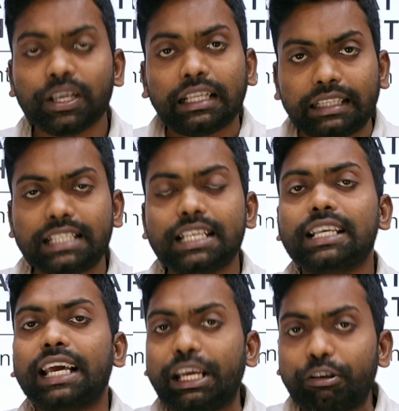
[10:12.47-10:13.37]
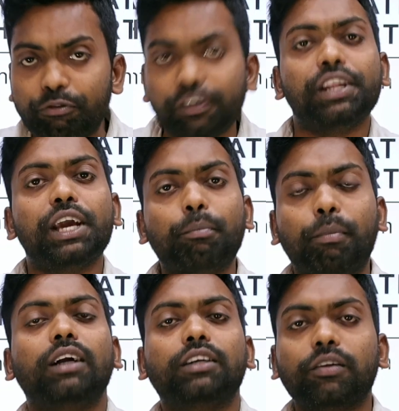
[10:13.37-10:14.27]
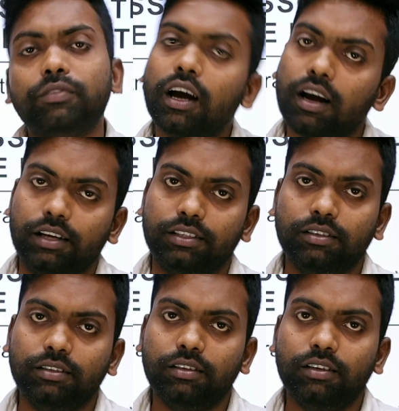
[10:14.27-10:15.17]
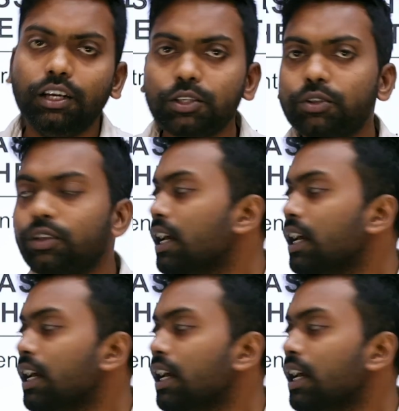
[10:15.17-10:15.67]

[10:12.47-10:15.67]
This is the inferior part of the heart. Understood?